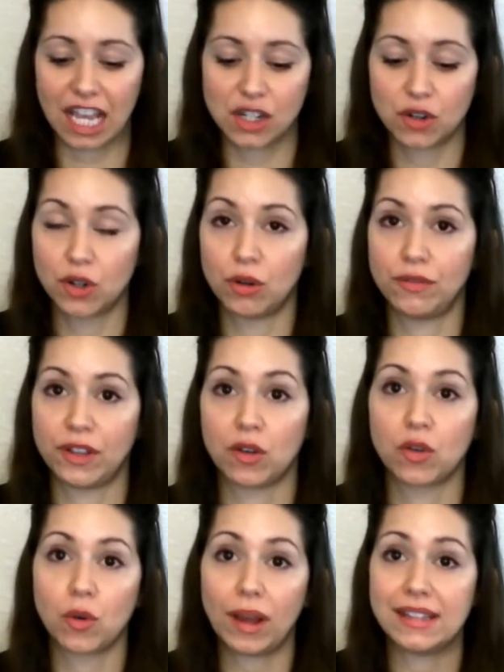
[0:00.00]
I don't know if it'll
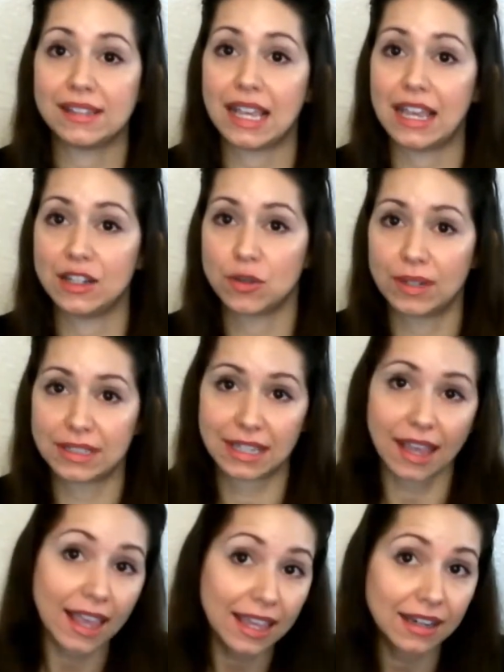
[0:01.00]
quite say
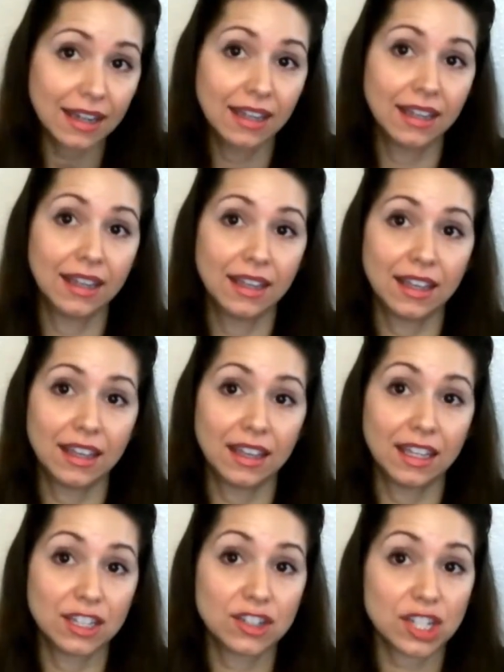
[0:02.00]
28
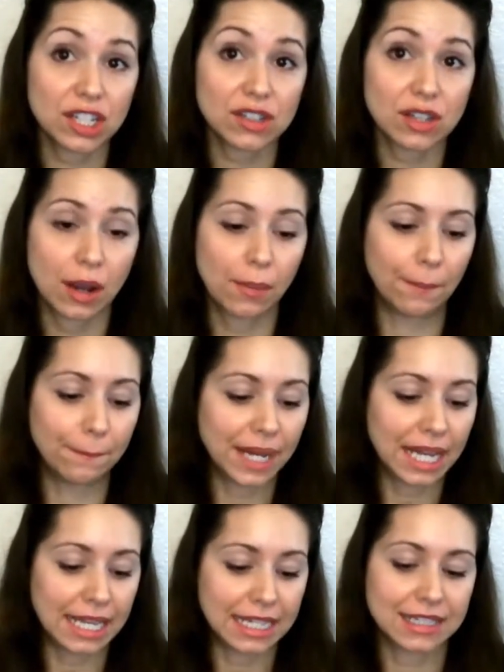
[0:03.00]
inches,
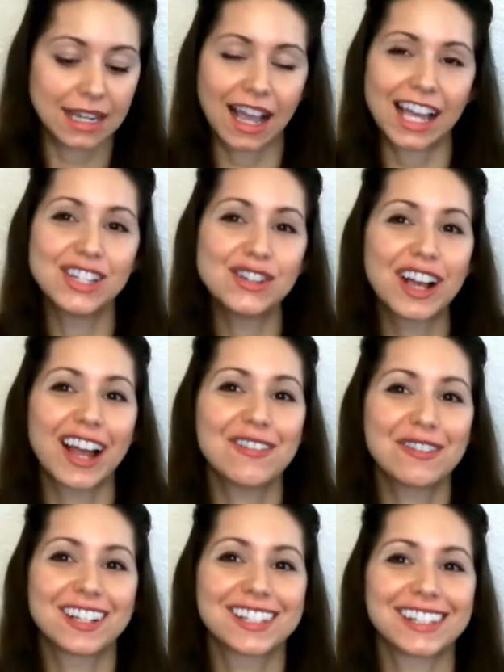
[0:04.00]
but I do kind of
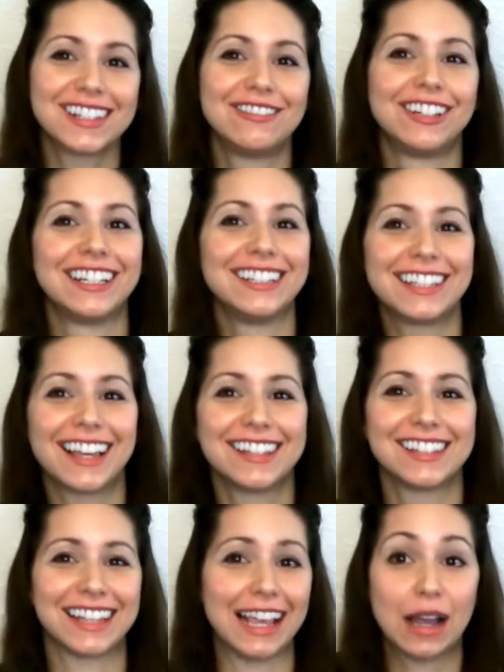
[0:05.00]
want to see what it does
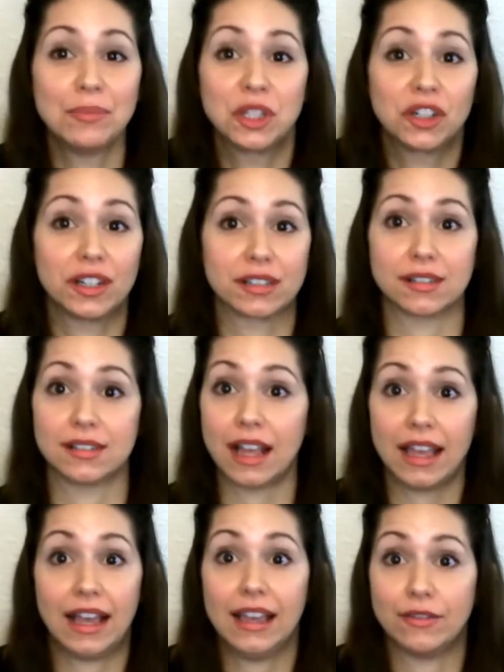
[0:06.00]
say. I'm curious because I
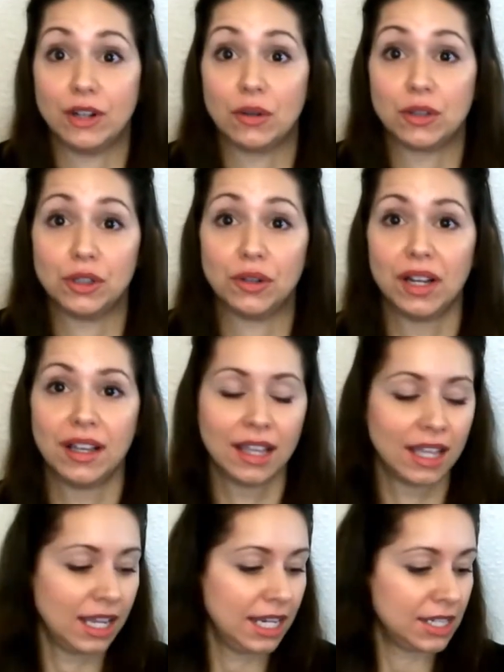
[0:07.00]
have no clue.
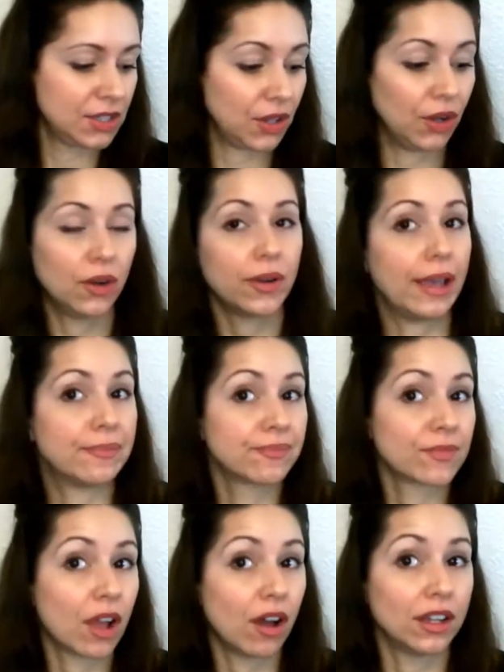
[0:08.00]
So, okay,
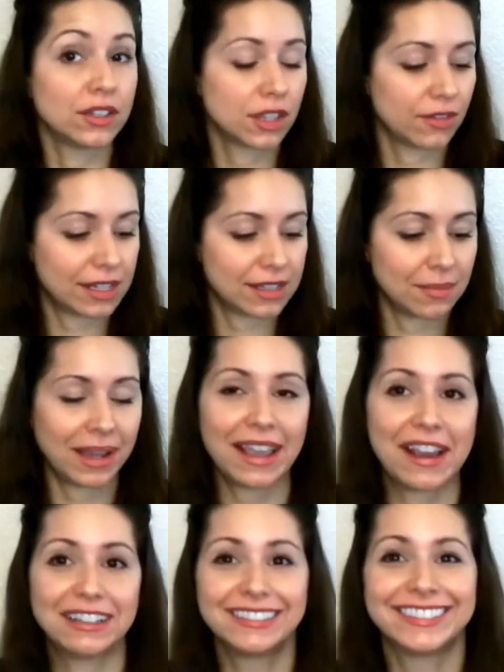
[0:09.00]
on to the rest of my
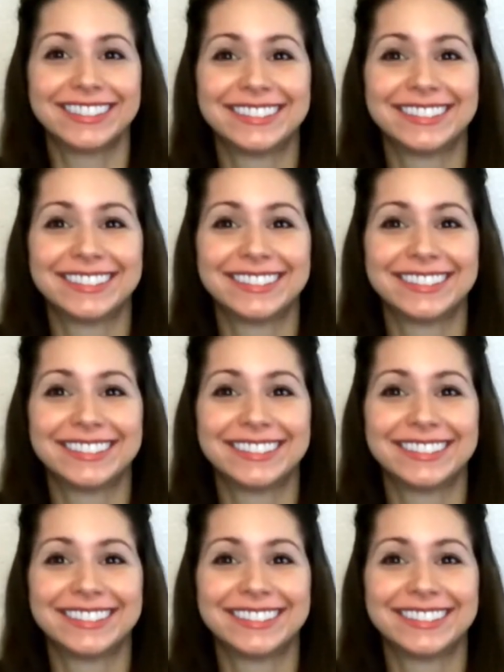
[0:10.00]
hair.